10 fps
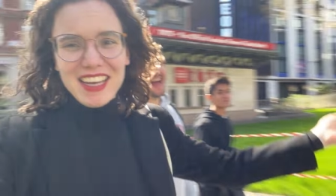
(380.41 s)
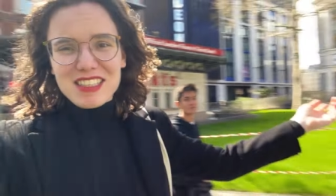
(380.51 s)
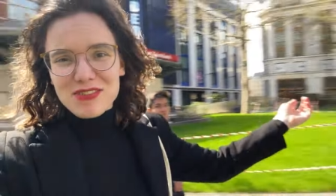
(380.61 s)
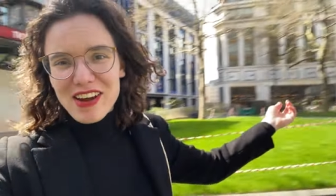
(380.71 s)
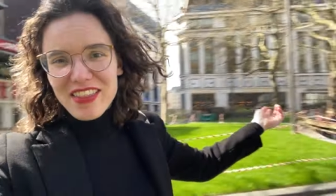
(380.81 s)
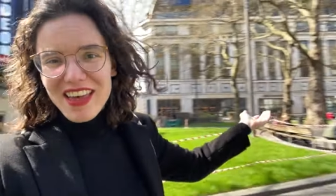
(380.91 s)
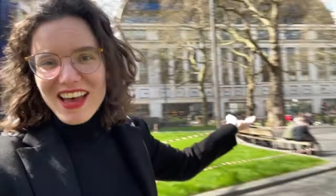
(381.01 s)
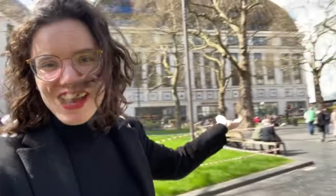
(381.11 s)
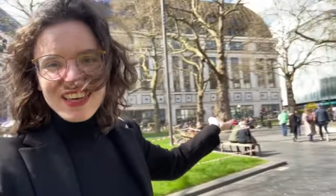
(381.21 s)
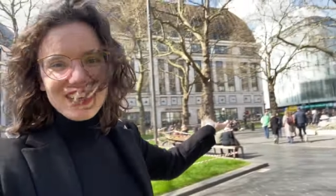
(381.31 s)
It's right
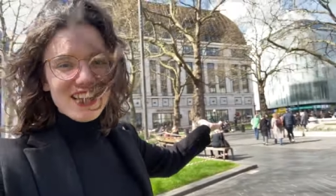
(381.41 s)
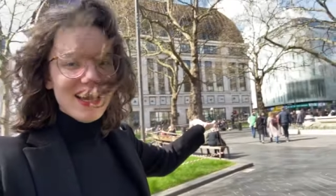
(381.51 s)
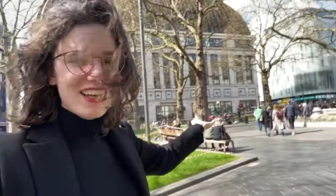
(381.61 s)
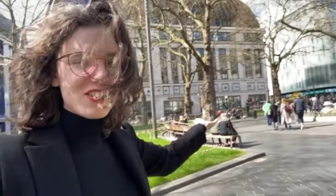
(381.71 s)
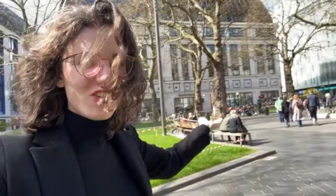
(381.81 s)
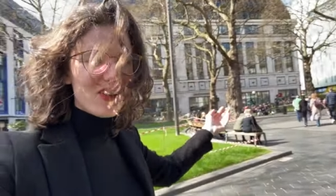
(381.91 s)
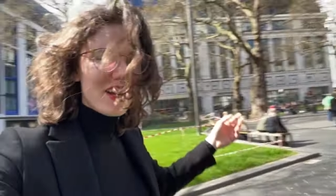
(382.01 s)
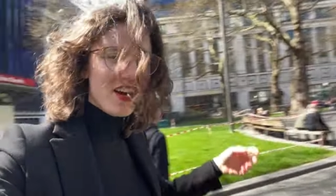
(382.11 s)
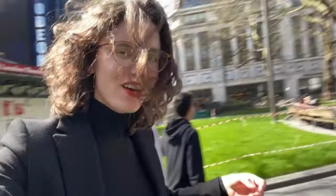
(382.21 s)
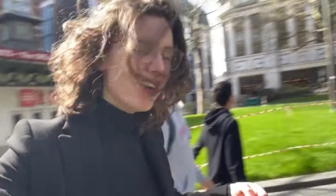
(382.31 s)
there, in the
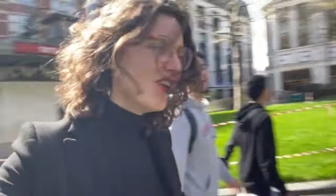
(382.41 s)
corner.